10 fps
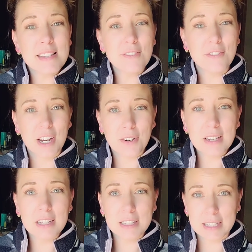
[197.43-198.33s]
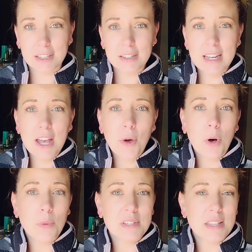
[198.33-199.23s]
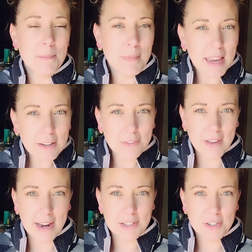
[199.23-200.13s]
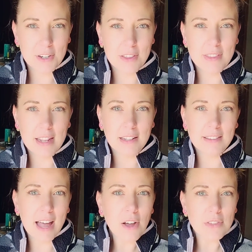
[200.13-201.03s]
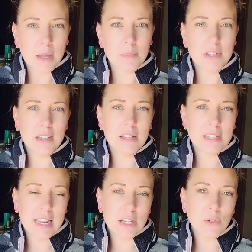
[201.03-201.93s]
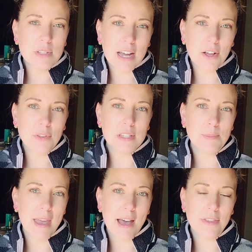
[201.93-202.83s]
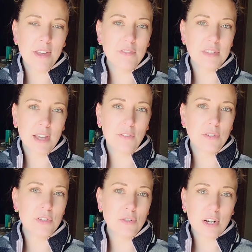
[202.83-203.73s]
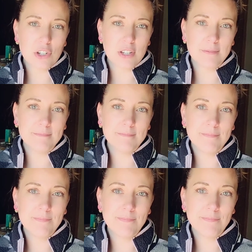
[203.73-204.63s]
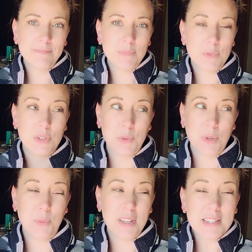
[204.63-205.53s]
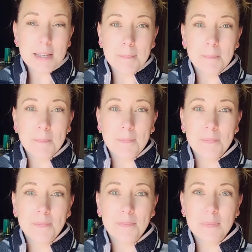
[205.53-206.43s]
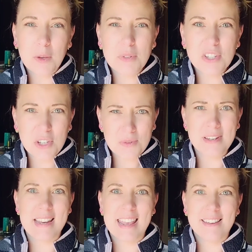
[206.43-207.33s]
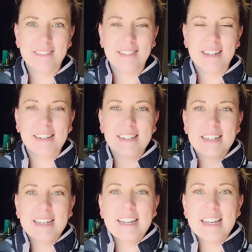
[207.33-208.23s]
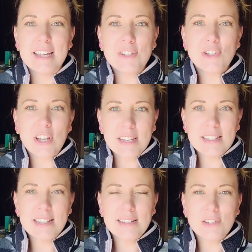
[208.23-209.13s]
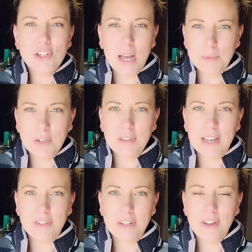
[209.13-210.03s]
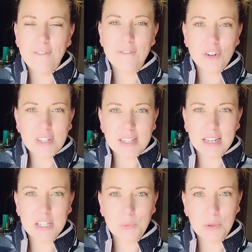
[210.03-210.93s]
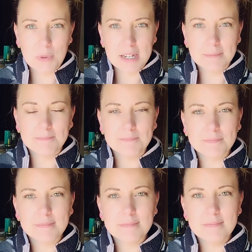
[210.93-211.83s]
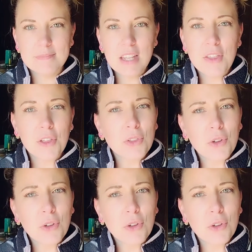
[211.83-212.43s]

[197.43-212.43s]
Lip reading: it very clear what was the main factor that allowed them to continue down this path of self-destruction. So what was it? It was unity. In Genesis chapter 11, verse 6, we read, "The